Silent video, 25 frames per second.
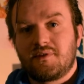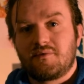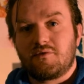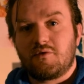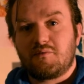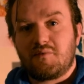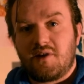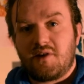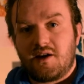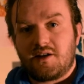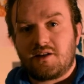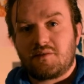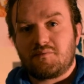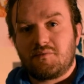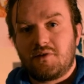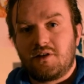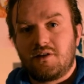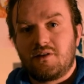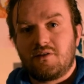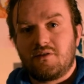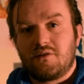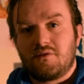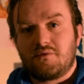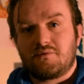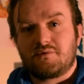reminded
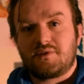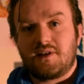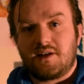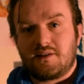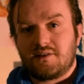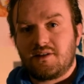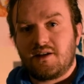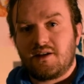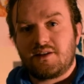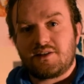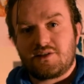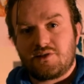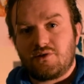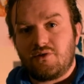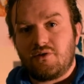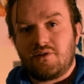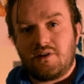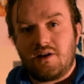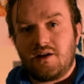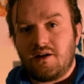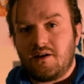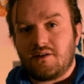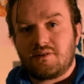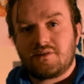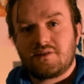me of deadlines and all
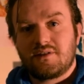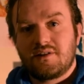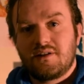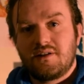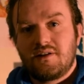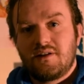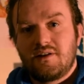that.